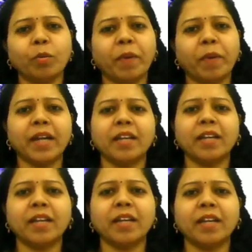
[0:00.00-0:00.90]
of the
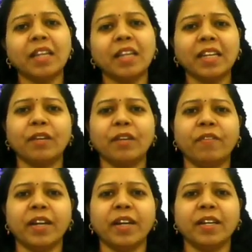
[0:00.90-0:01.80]
particles in the
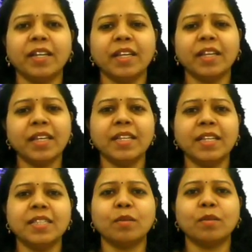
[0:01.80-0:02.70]
liquid
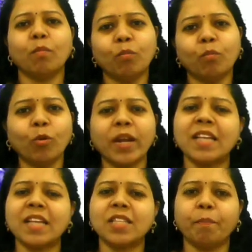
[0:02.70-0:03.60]
is more
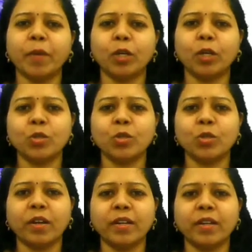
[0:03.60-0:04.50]
as compared to the
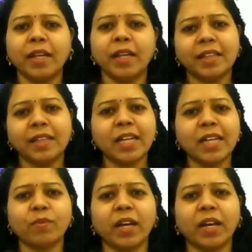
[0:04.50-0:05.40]
solid.
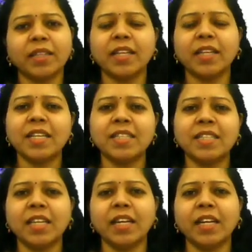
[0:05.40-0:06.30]
That's why they
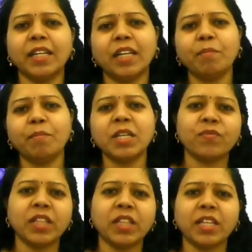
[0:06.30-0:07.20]
easily
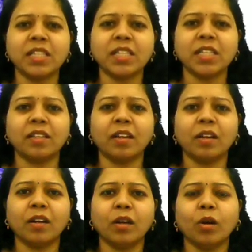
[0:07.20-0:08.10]
intermix with each
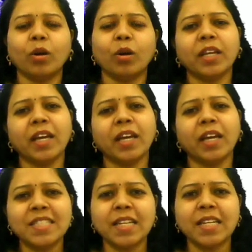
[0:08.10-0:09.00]
other, or they can
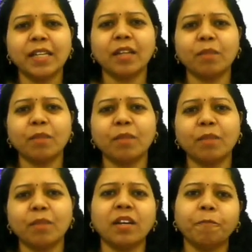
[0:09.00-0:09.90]
easily
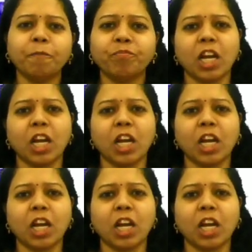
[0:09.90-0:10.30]
intermix with the